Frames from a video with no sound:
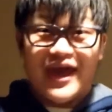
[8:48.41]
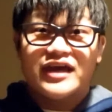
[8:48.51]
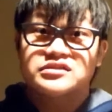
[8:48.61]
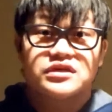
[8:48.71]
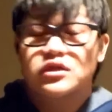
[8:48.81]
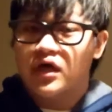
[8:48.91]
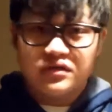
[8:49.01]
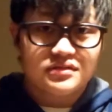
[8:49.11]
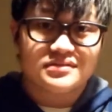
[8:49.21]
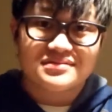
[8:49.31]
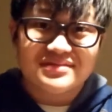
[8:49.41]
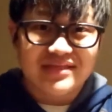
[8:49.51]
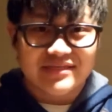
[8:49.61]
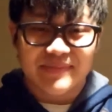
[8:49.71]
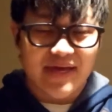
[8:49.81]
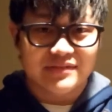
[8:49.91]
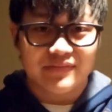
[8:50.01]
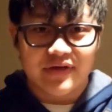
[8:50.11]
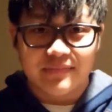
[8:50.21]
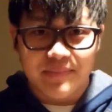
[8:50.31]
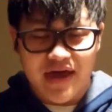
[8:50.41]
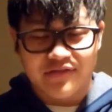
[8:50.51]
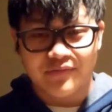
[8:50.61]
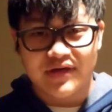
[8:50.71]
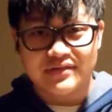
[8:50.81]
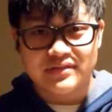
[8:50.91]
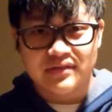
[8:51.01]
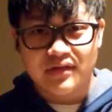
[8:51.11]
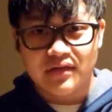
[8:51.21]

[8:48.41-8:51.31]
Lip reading: actually lost these pathways.